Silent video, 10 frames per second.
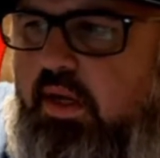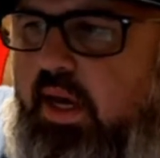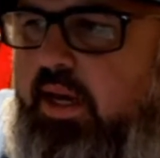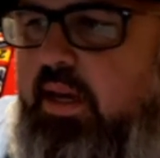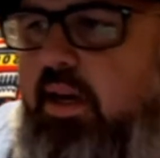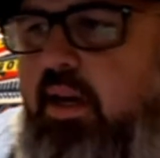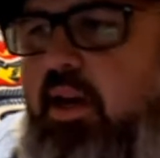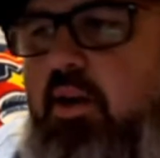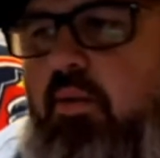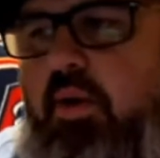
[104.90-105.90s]
hey,
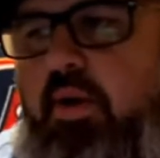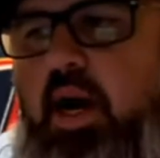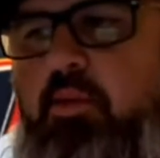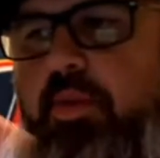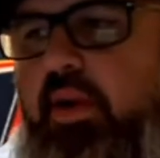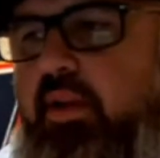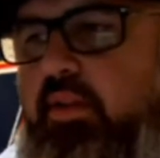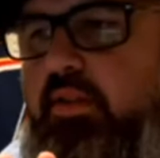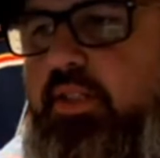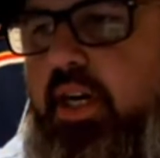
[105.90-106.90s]
we were hoping.
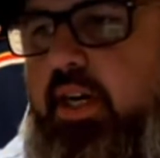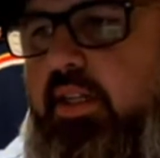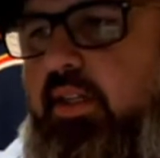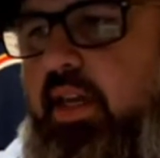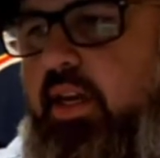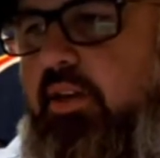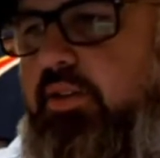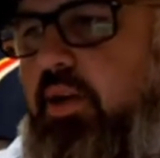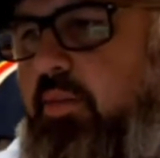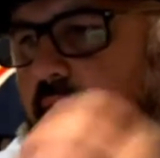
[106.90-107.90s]
John, thank you
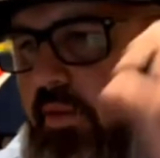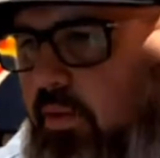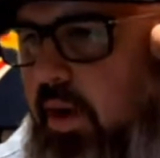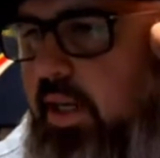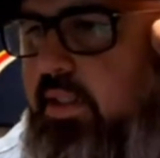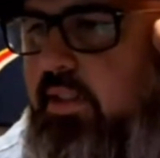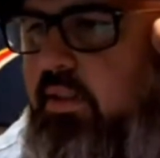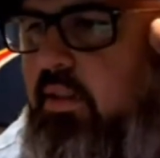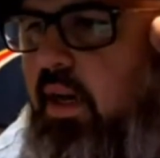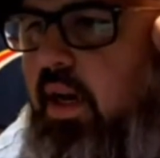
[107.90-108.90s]
so much for watching.
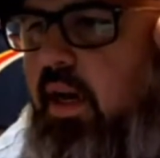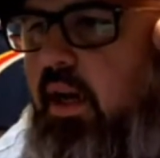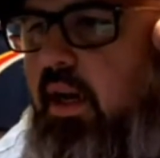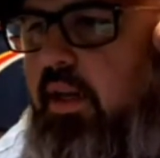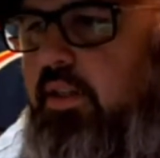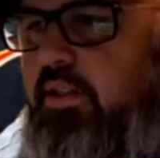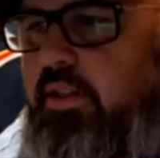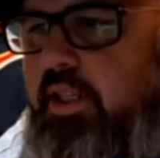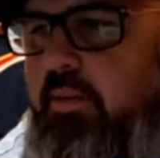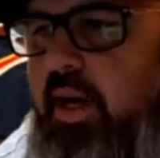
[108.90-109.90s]
Jim